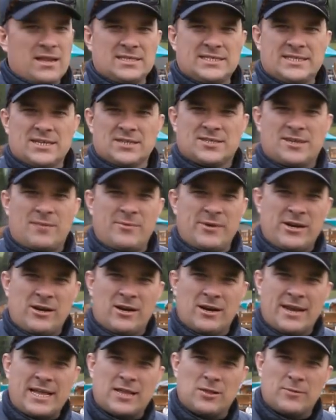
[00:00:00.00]
it's still summer here
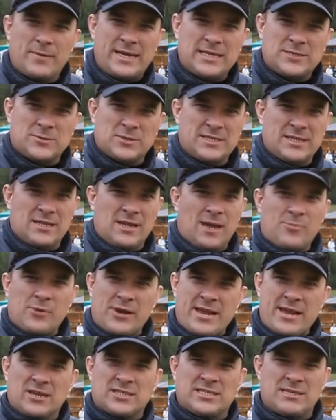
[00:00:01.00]
at Lake Louise. We're still
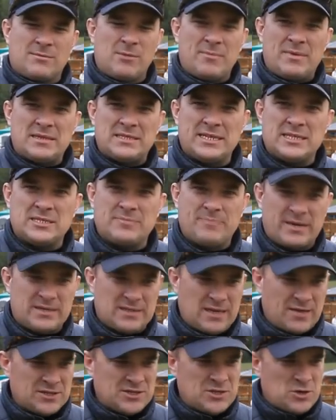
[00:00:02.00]
operating our summer business,
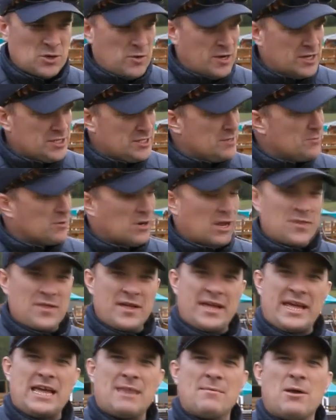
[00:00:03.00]
but uh, there's no question we're all
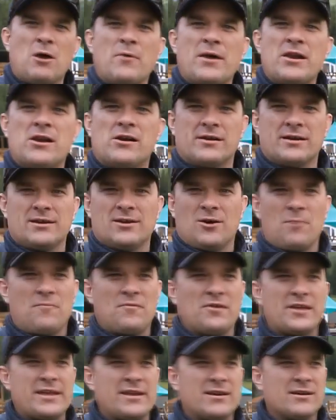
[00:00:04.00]
thinking about winter, and
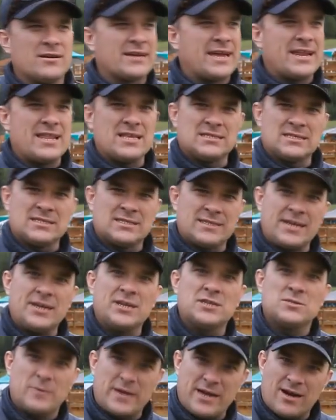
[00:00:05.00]
hopefully you're getting as
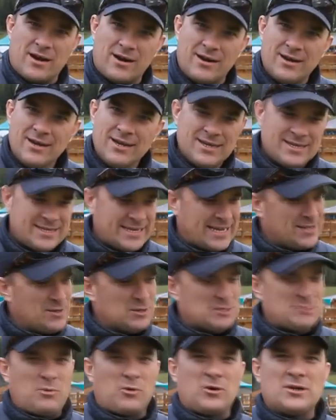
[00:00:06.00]
excited as we are to get
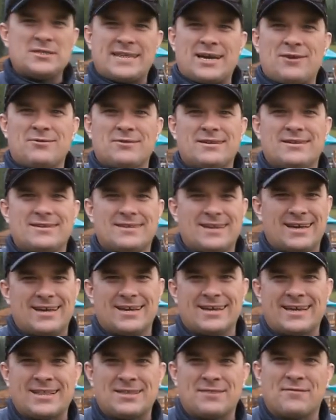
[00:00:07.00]
those boards out and
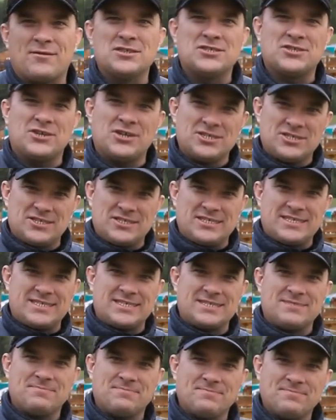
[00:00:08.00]
uh, get the first turns of the
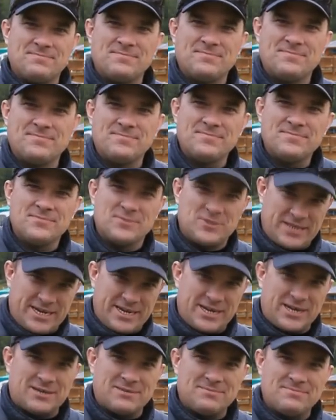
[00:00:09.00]
season. See you
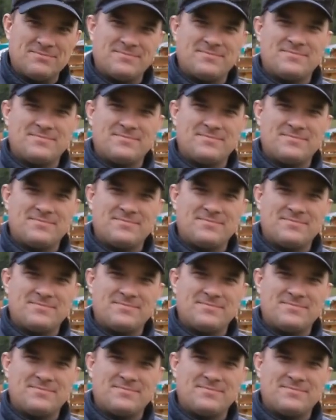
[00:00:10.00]
here.